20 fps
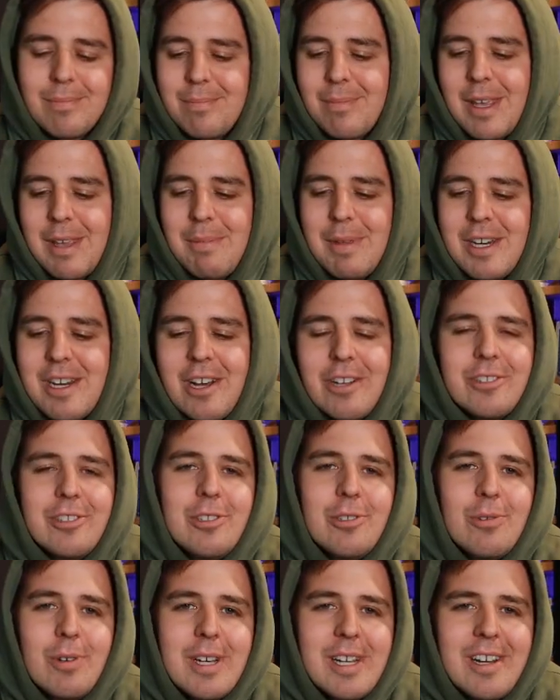maybe not
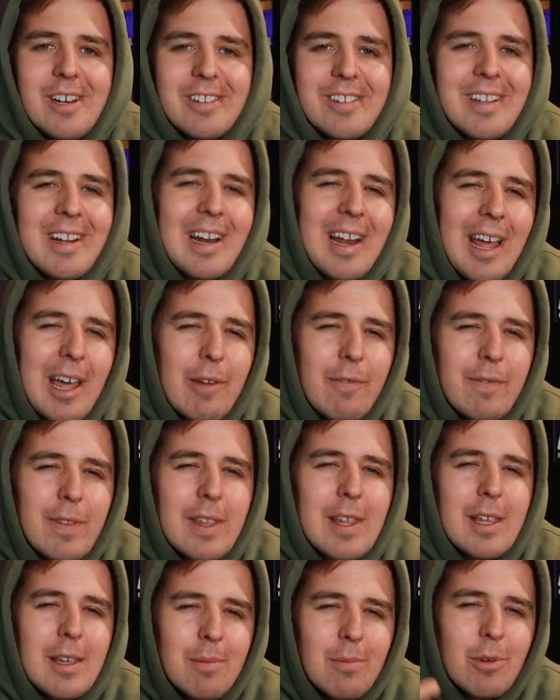do it on a live
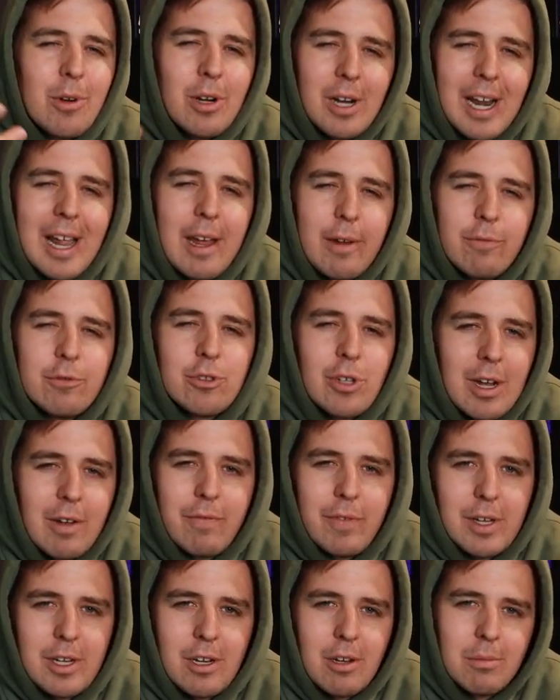team where live
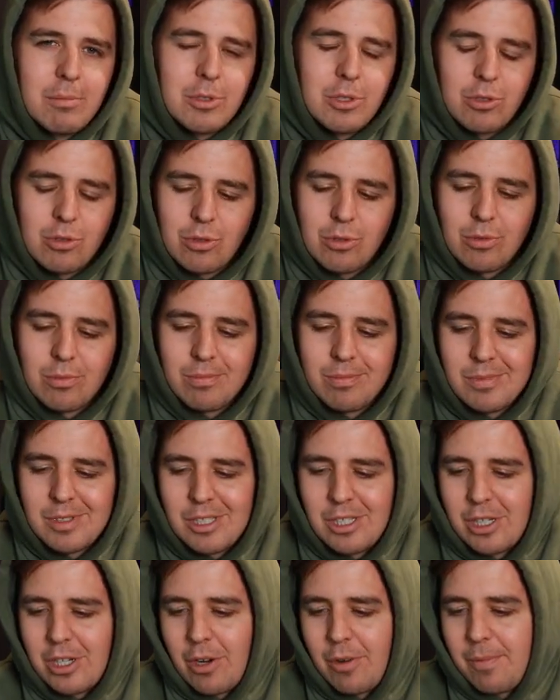traffic comes through,
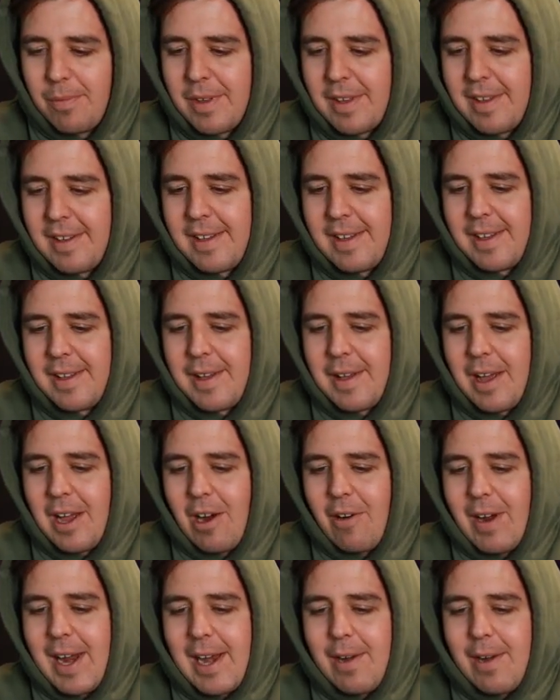you know. All